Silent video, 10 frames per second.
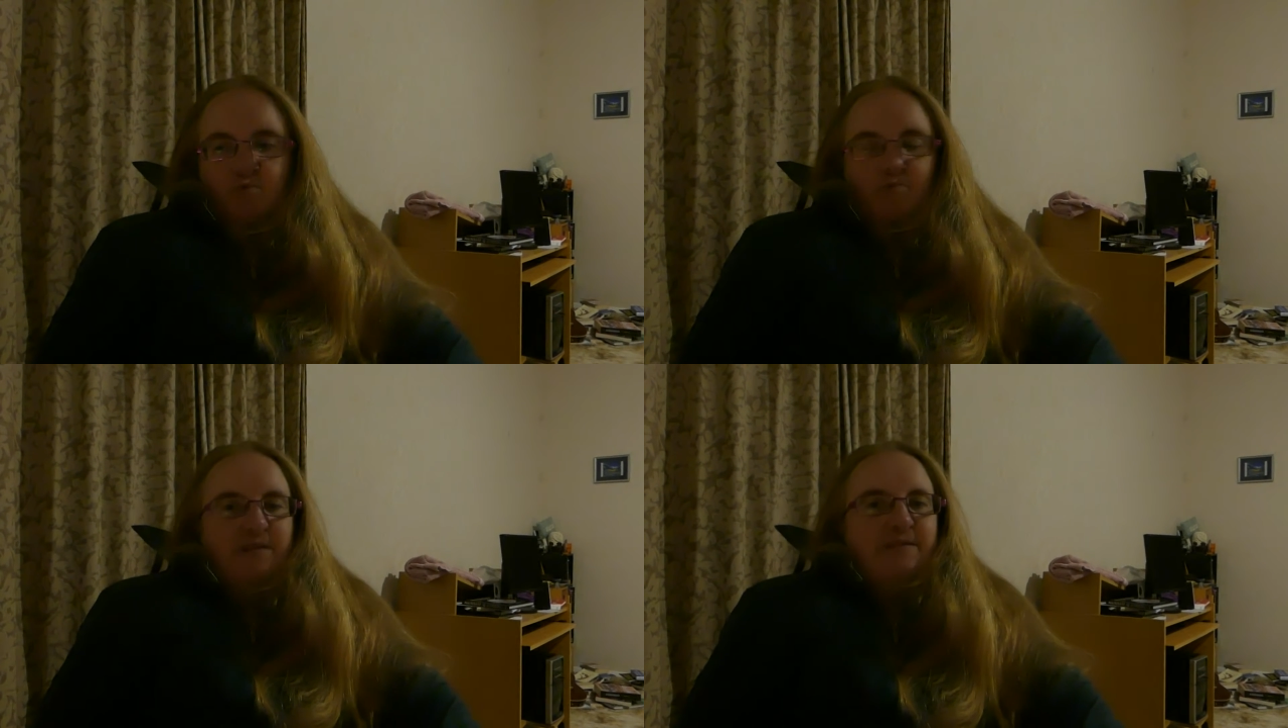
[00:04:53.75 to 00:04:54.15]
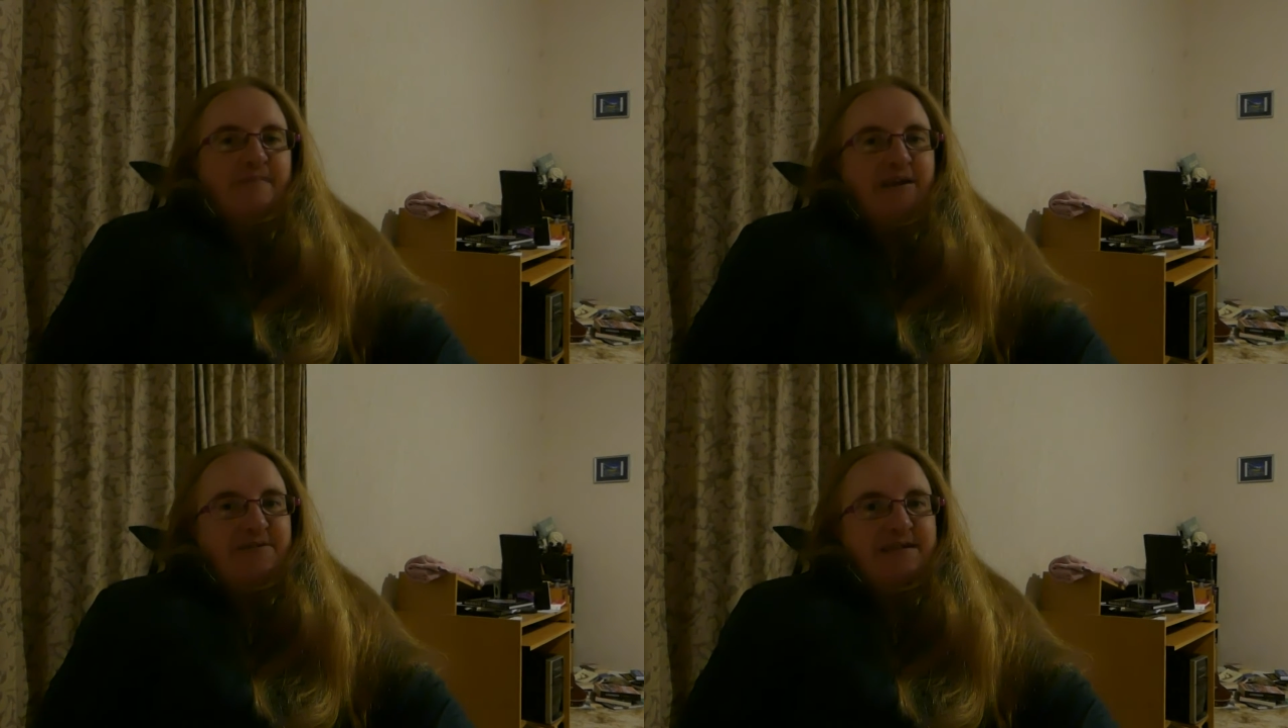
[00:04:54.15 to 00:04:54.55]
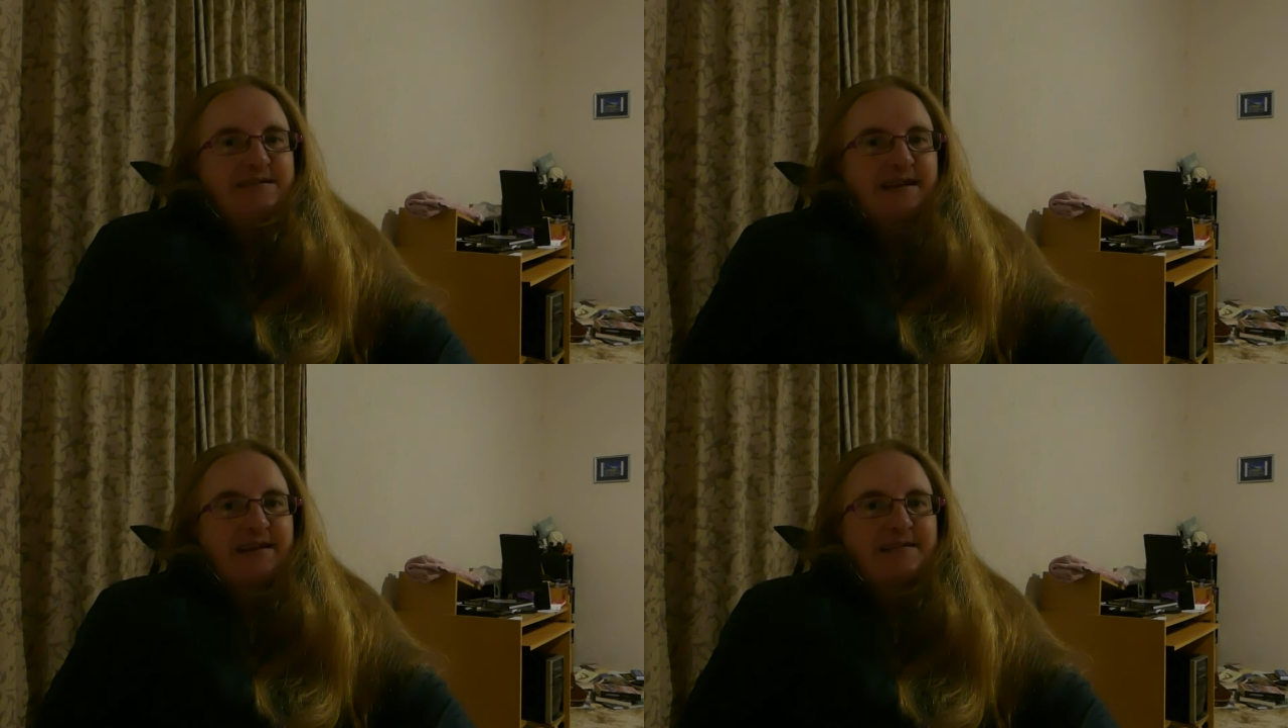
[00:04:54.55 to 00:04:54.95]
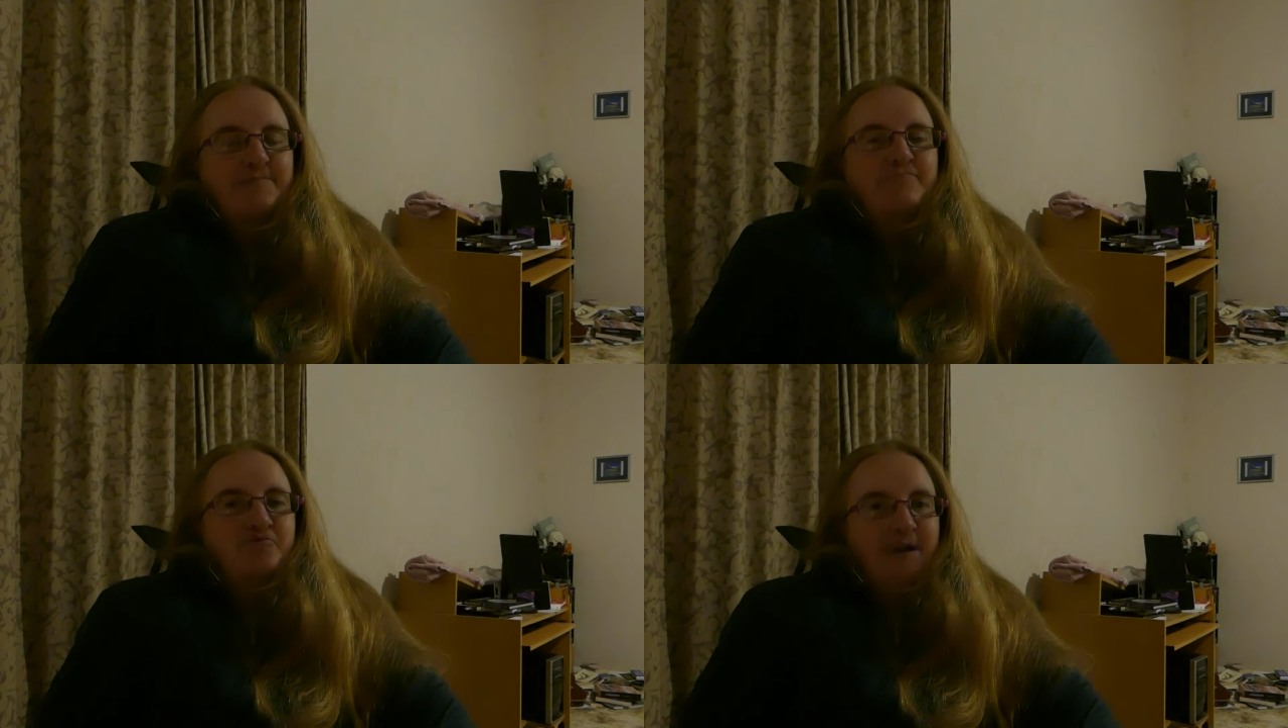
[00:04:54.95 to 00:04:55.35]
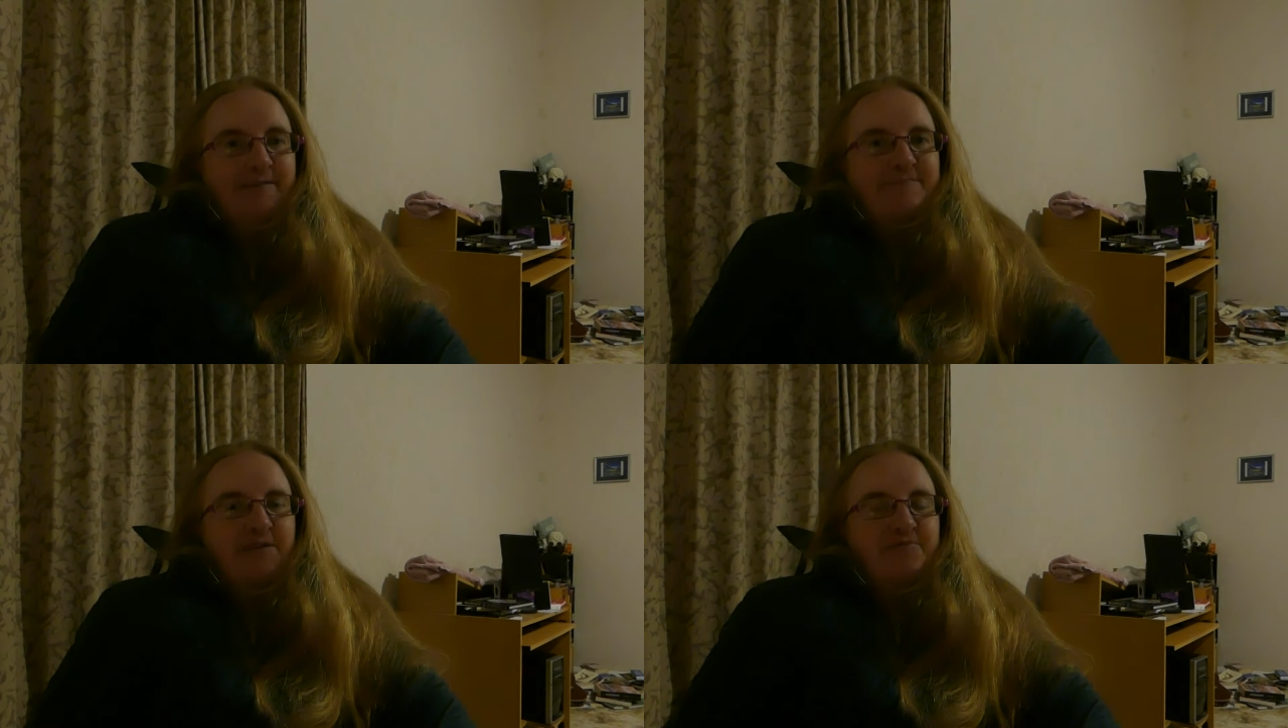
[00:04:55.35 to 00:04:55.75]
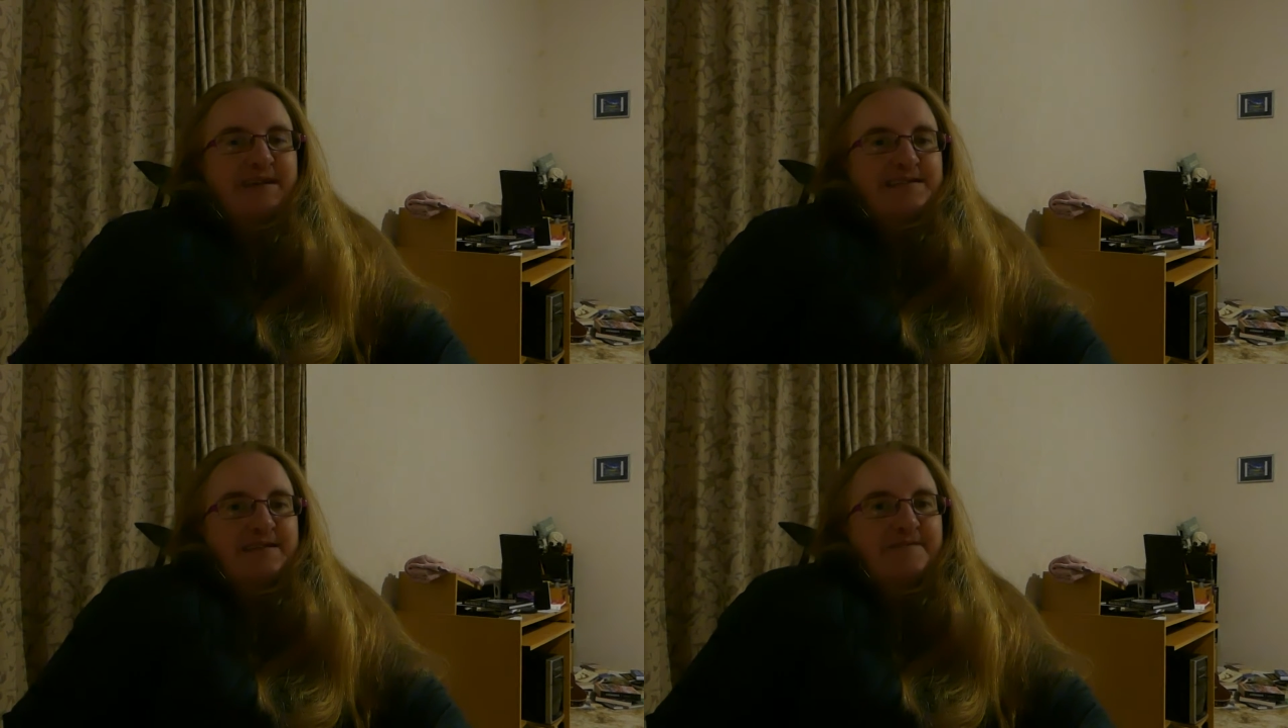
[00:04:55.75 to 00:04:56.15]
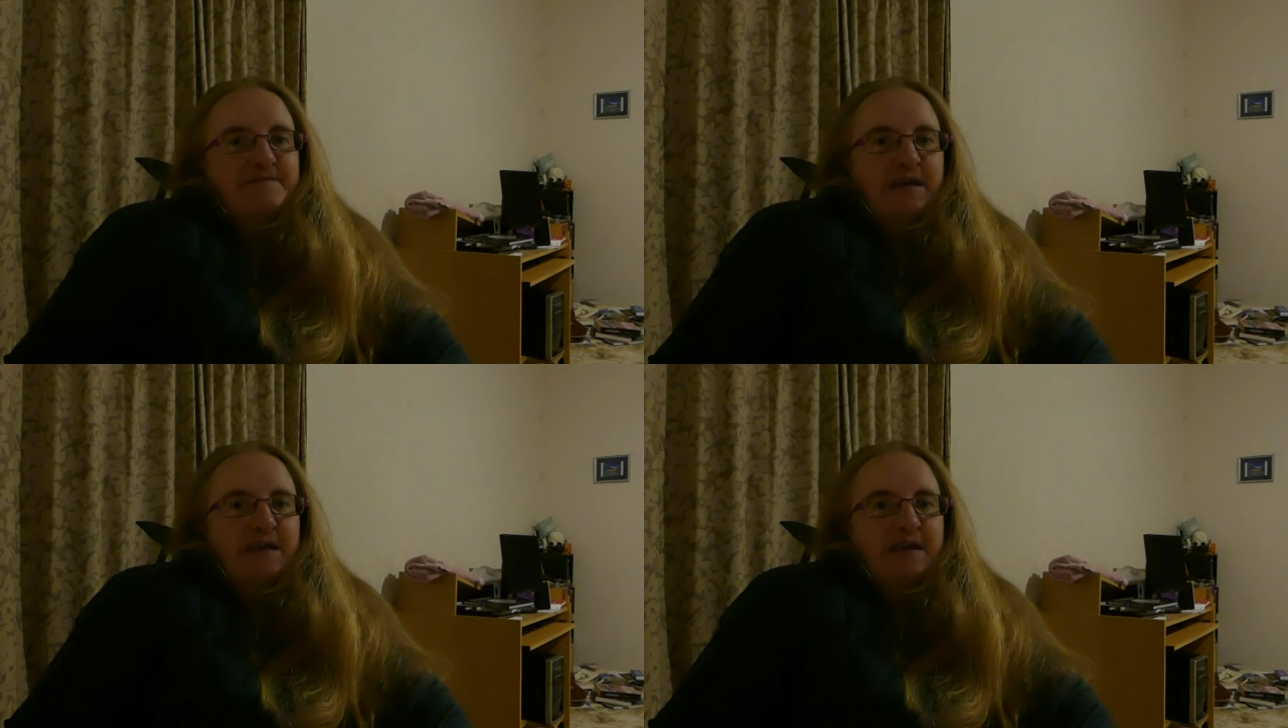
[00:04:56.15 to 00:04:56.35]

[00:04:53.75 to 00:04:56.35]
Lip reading: what was Mariner 10's prime director,